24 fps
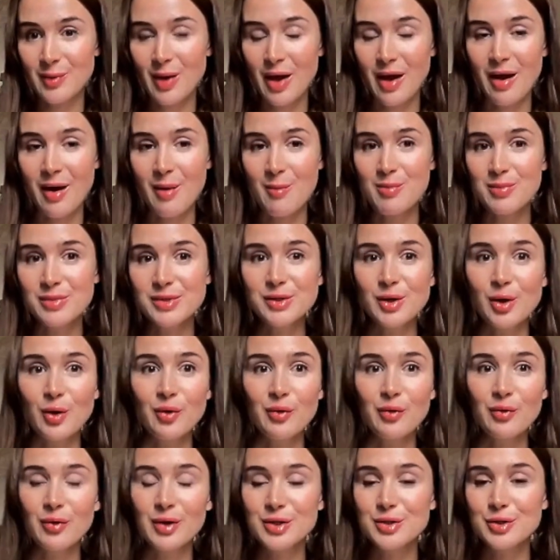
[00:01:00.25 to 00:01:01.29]
Um,
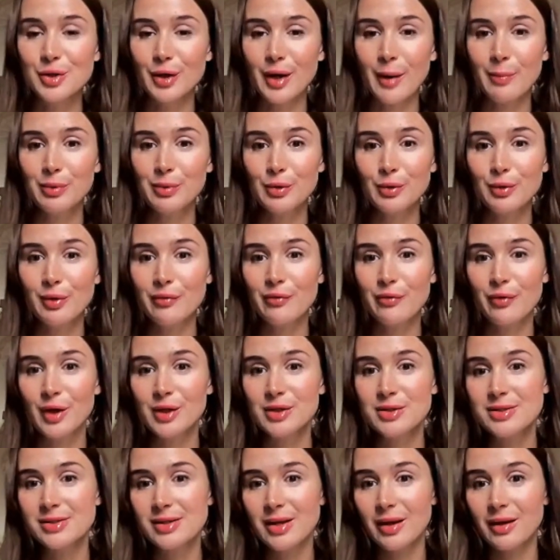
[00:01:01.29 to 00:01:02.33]
so venture capital
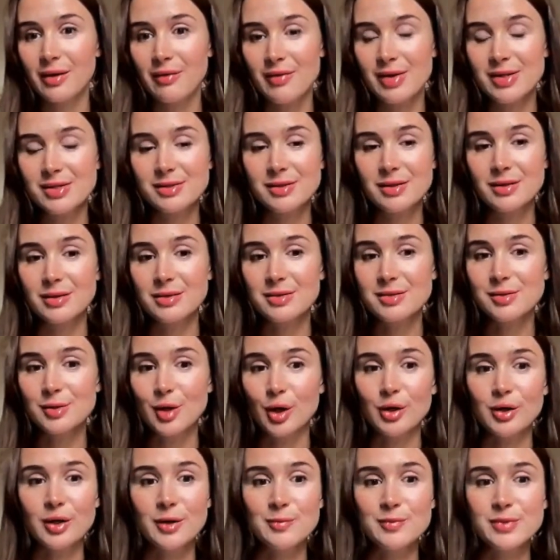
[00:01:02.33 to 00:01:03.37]
funds can invest in
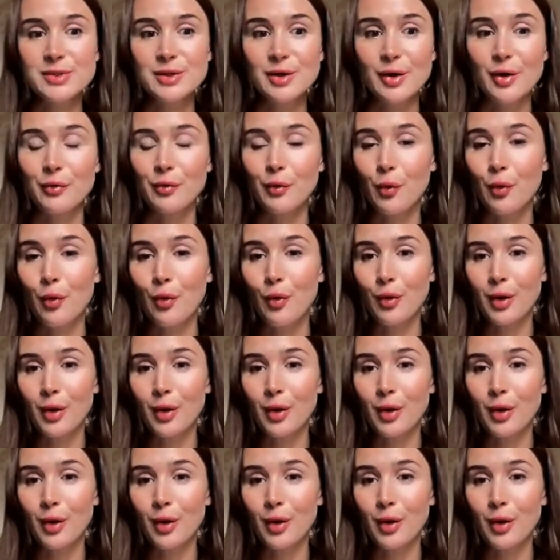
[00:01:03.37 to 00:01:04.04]
startups of all